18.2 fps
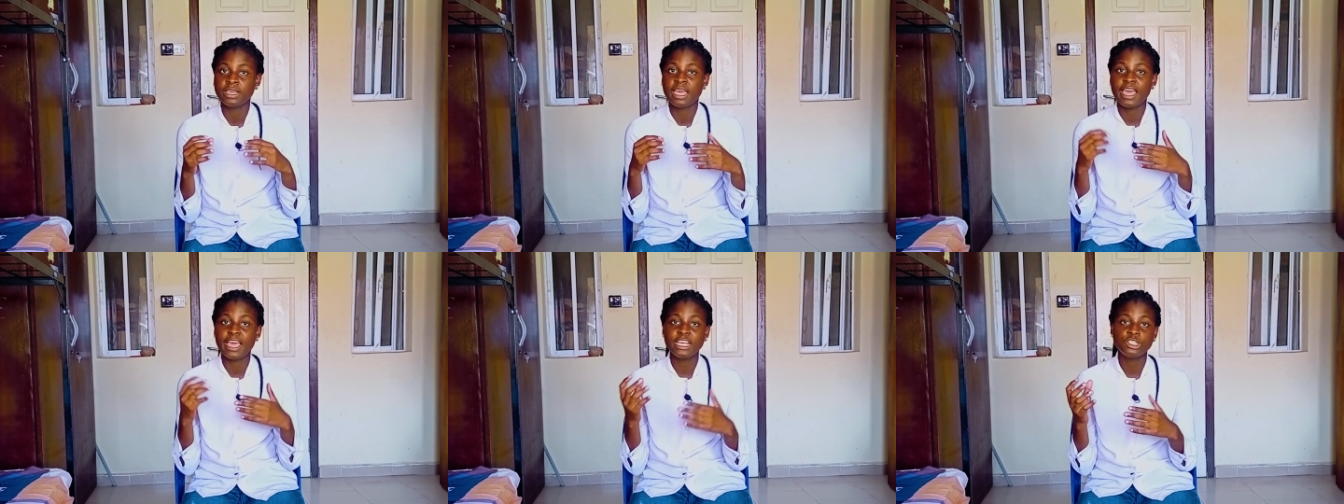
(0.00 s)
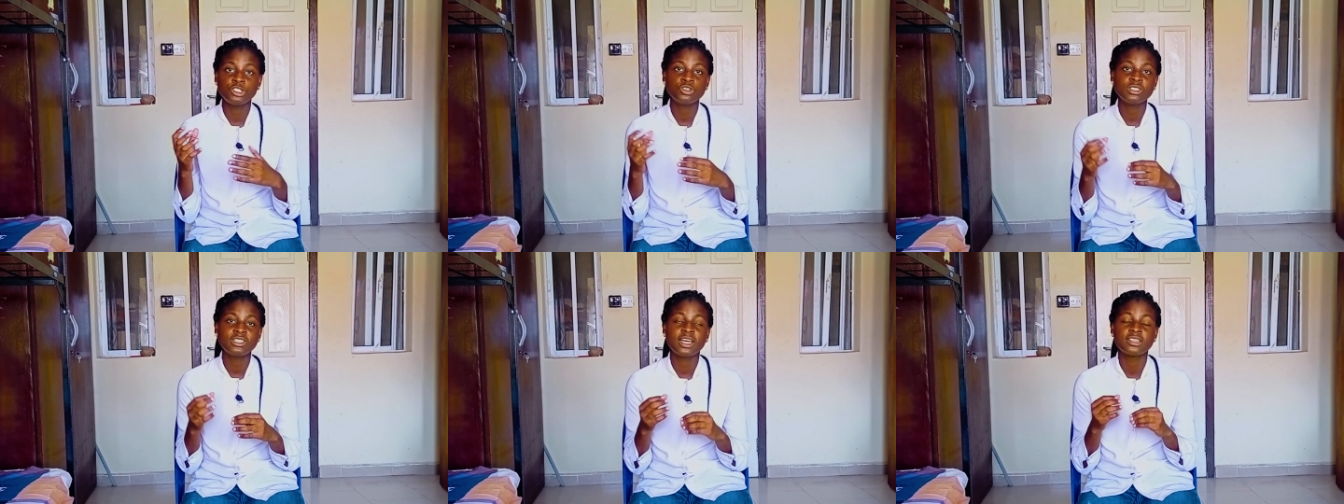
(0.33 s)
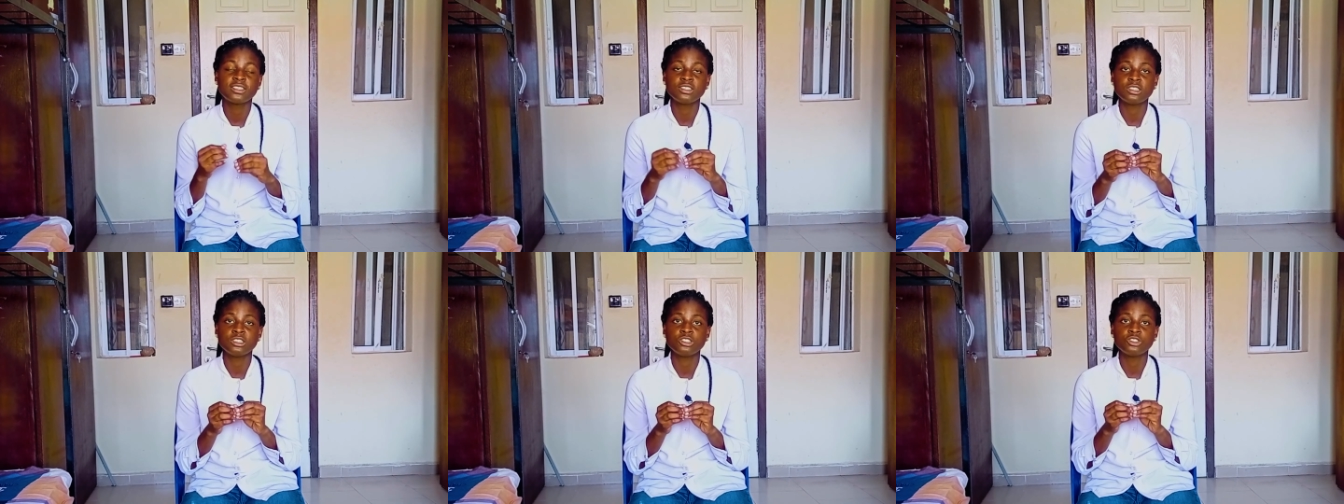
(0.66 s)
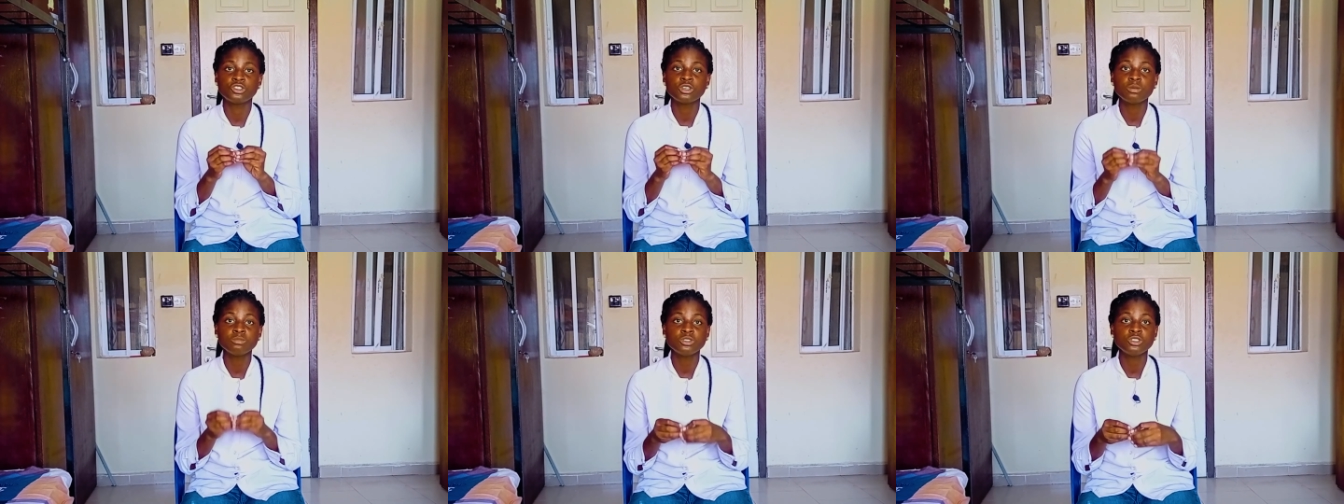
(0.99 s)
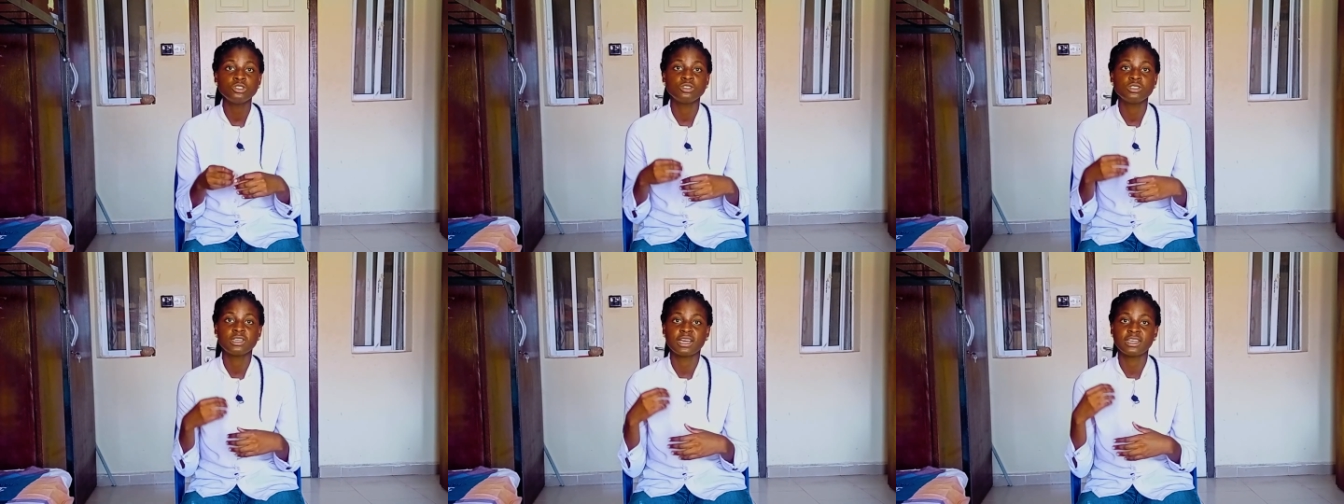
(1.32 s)
Ensure that it is something
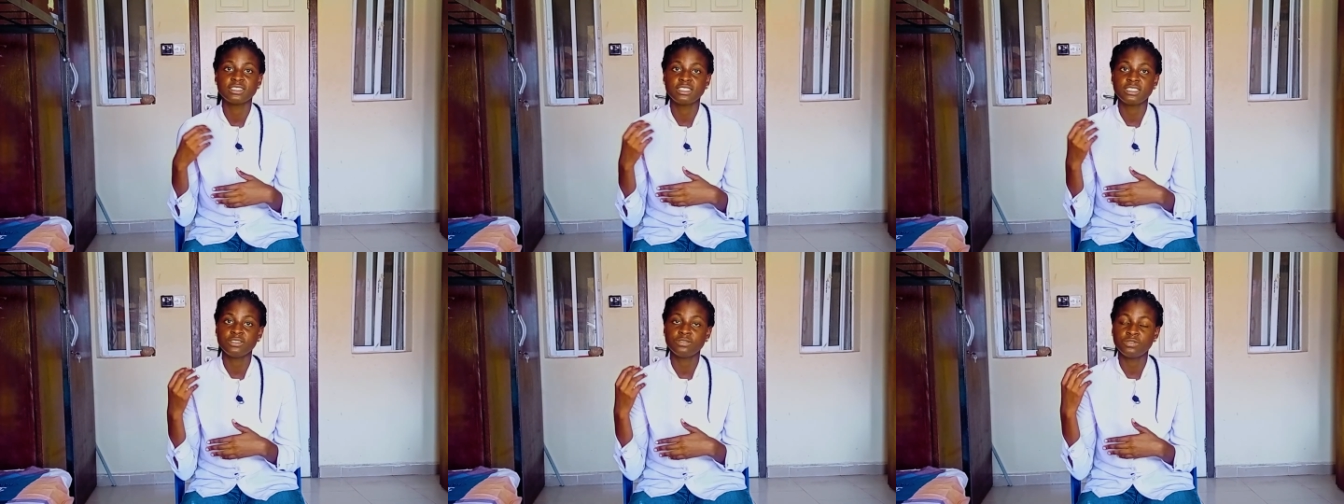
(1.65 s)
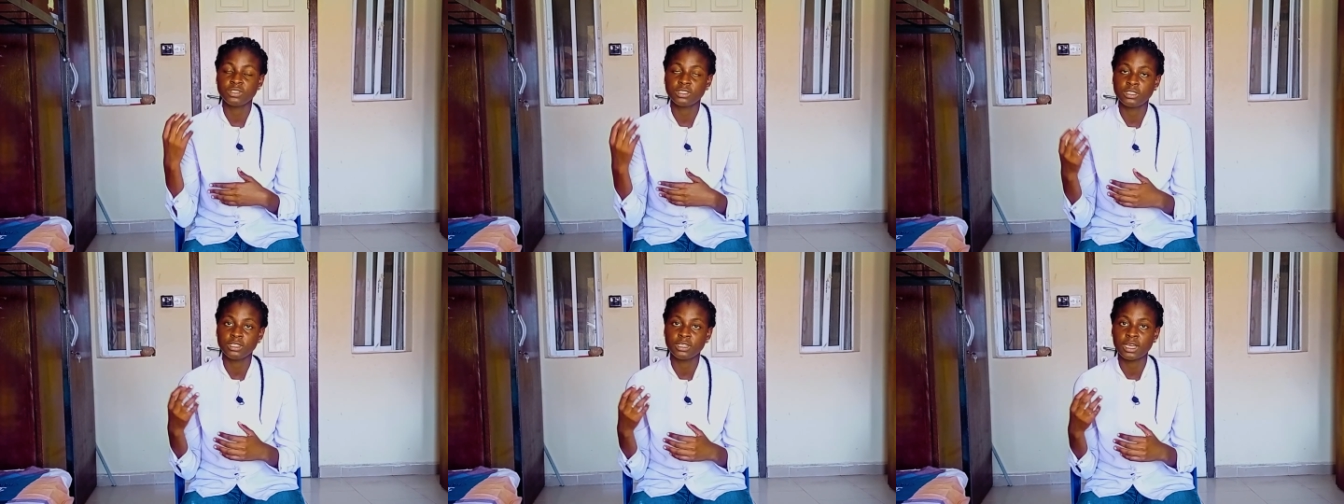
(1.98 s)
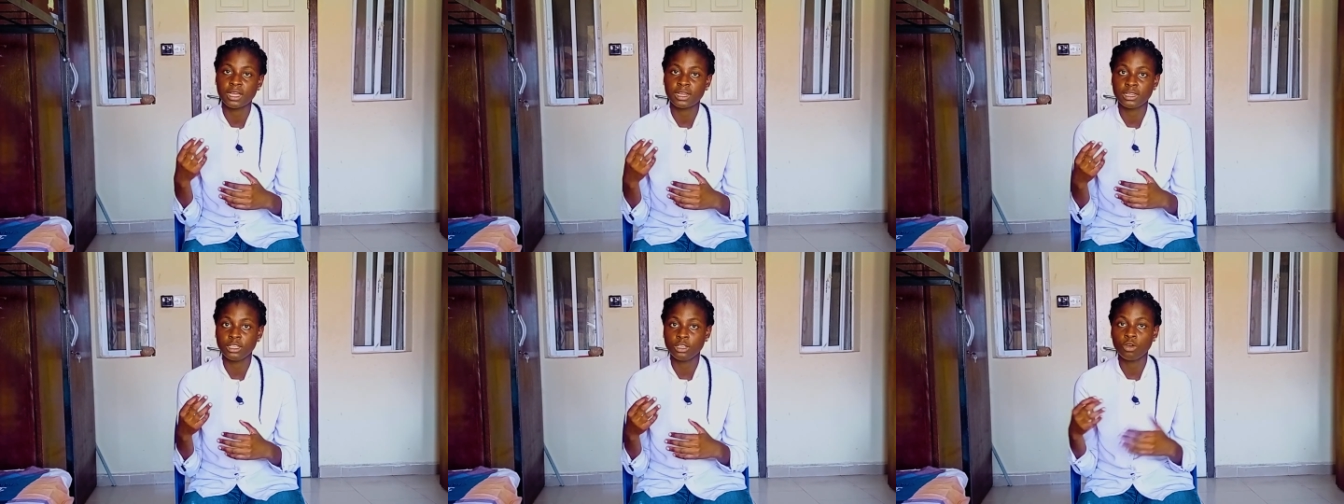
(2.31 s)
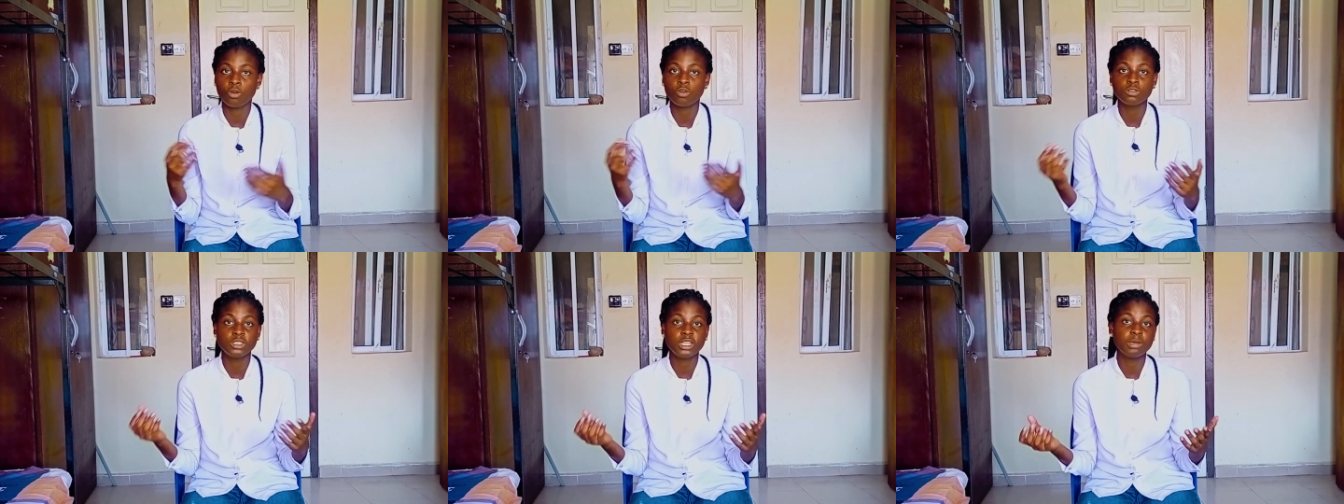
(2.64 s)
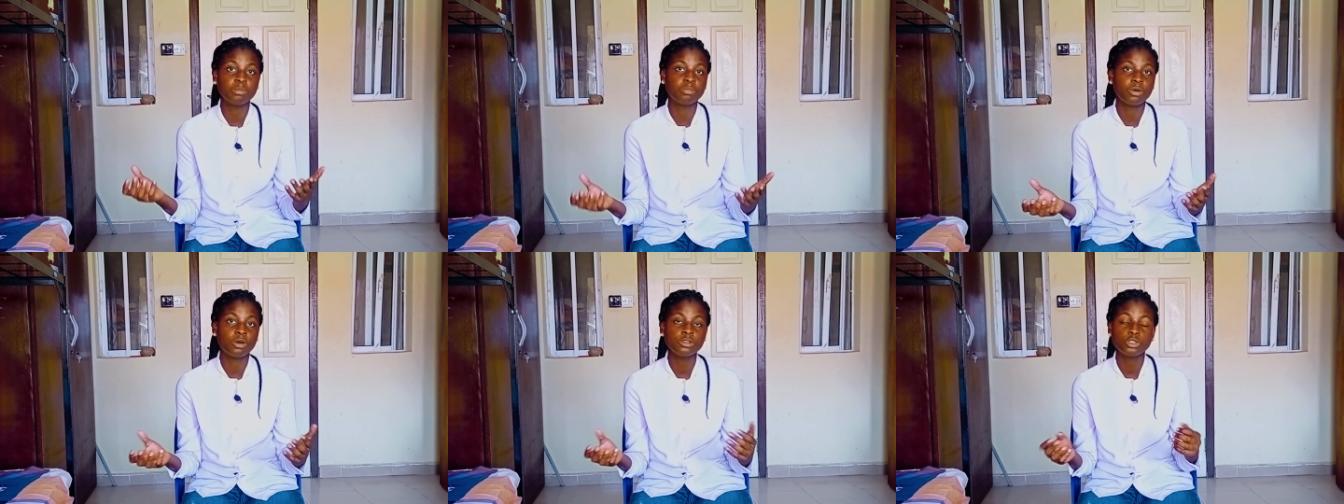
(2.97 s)
you can see physically on a
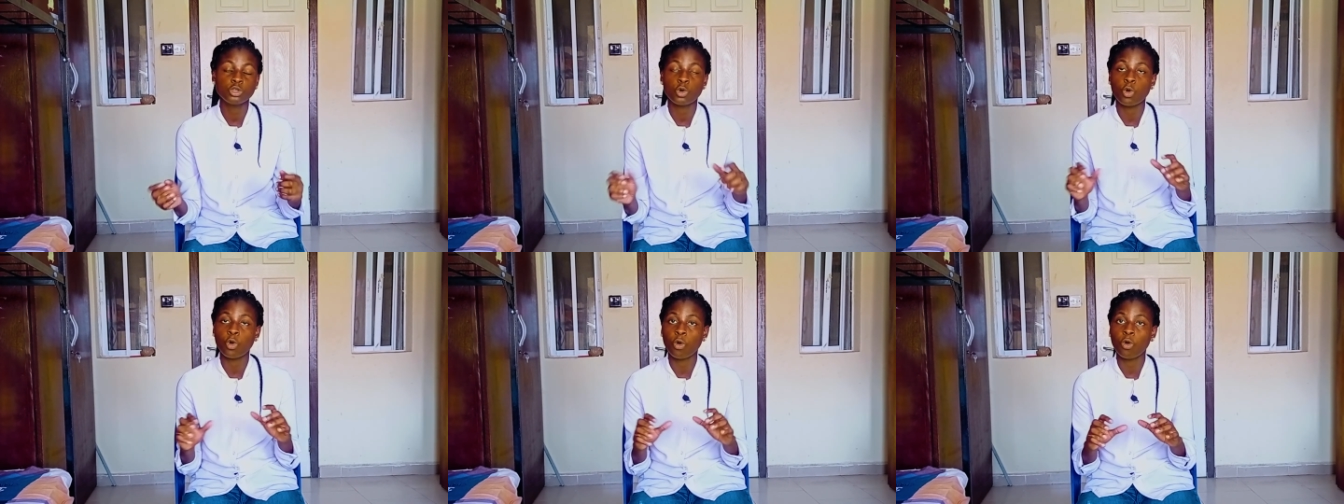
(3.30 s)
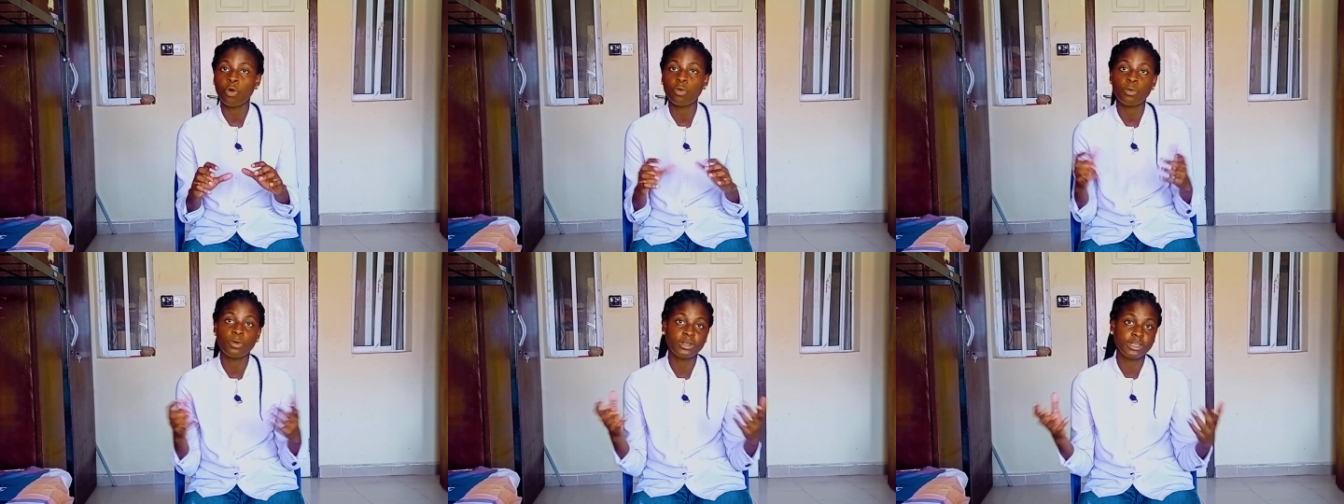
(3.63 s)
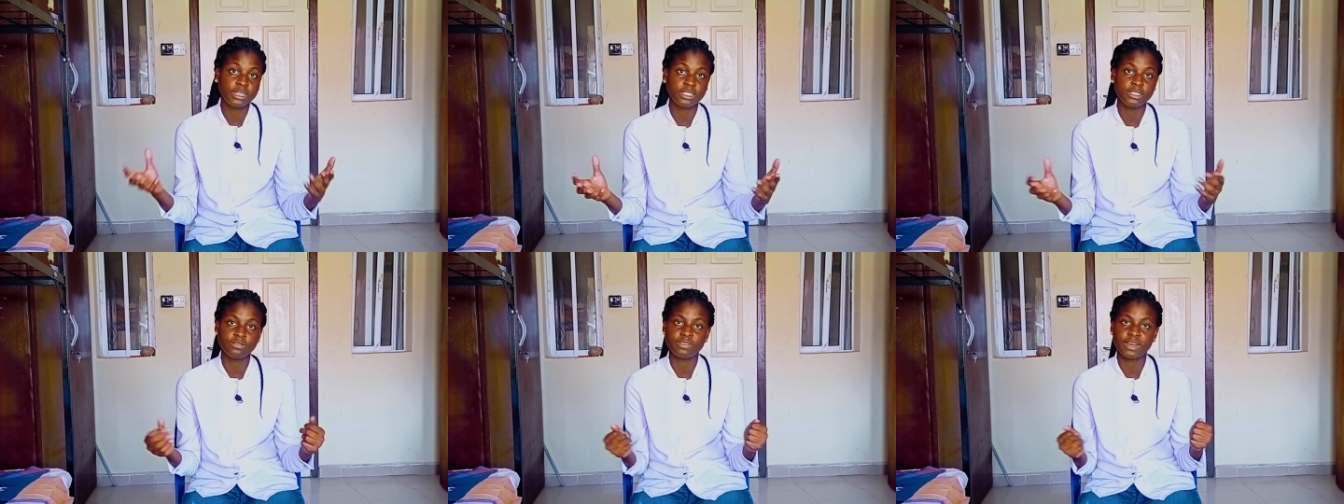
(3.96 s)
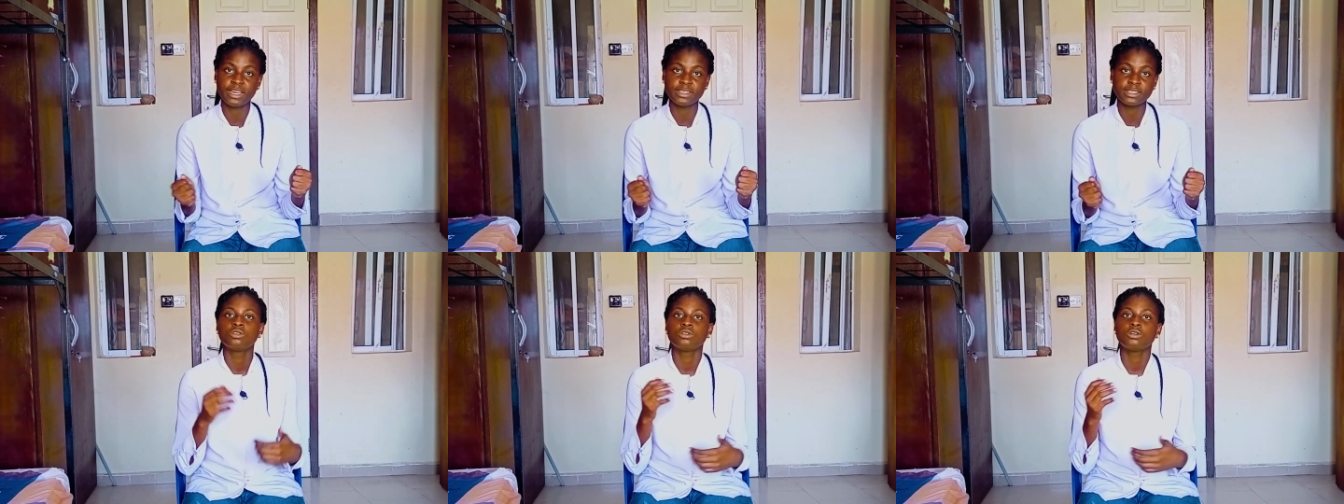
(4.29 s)
board or on a device.